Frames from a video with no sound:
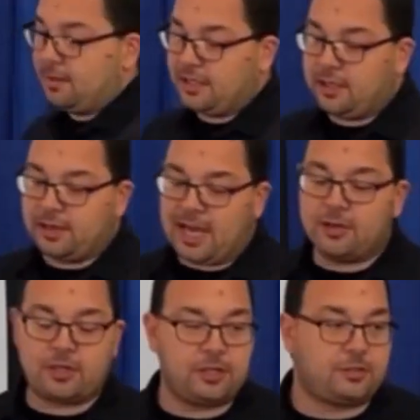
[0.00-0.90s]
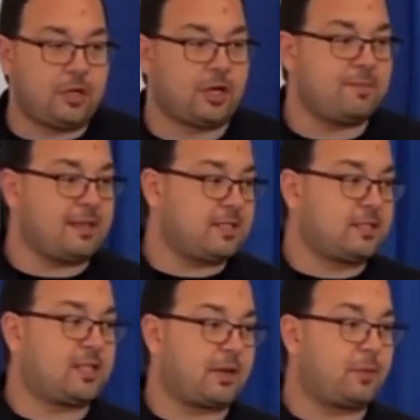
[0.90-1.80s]
Here again, you could make these
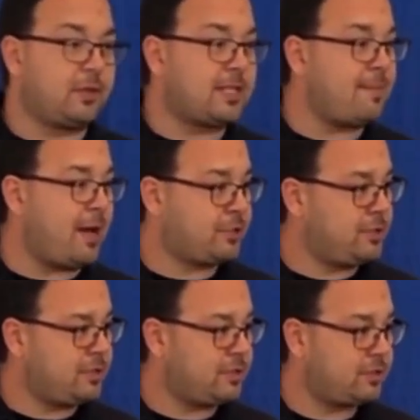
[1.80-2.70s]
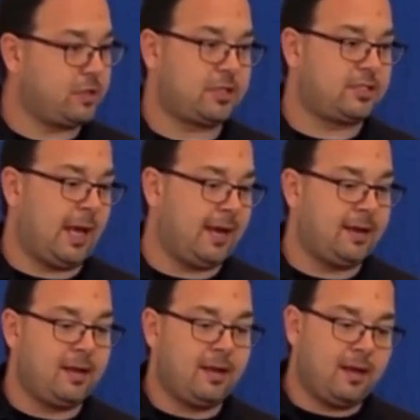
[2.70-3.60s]
into like real-time actions. So you could say,
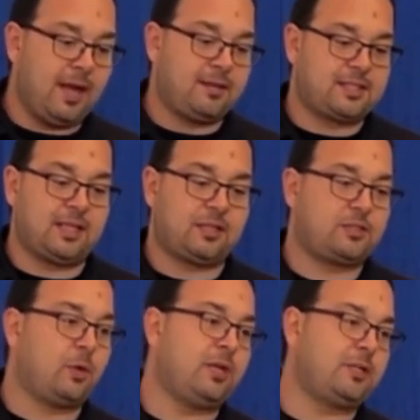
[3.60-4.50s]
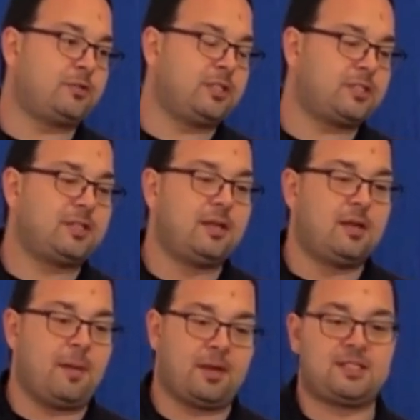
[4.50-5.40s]
hey, this thing is so dangerous,
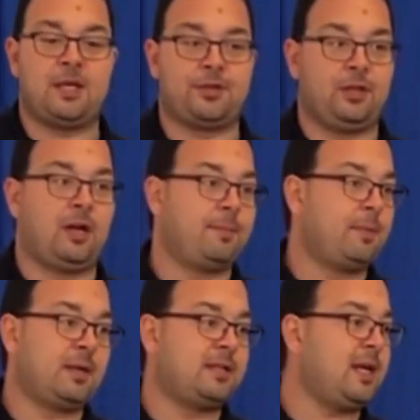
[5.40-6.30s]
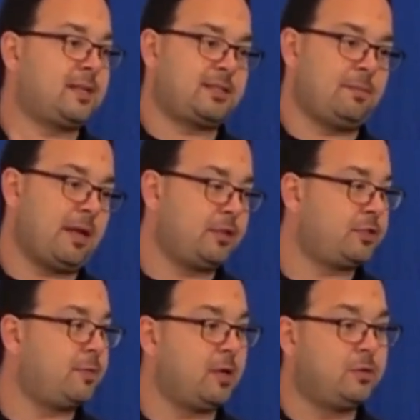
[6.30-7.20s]
I'm going to sound an alarm. I'm going to text the
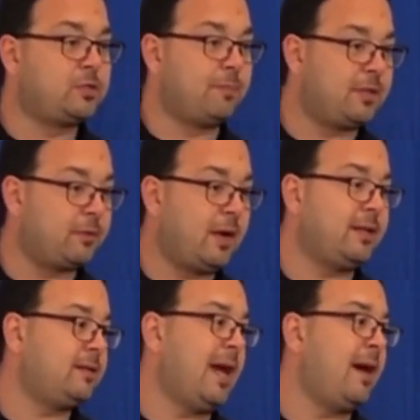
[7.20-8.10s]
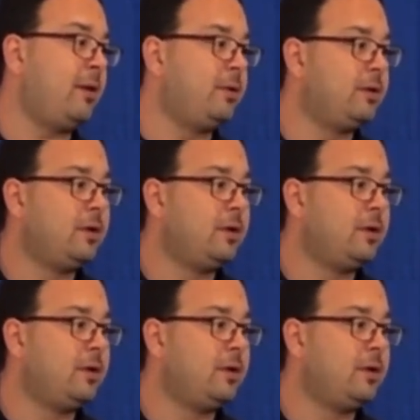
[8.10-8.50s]
manager. I'm going to do something right now.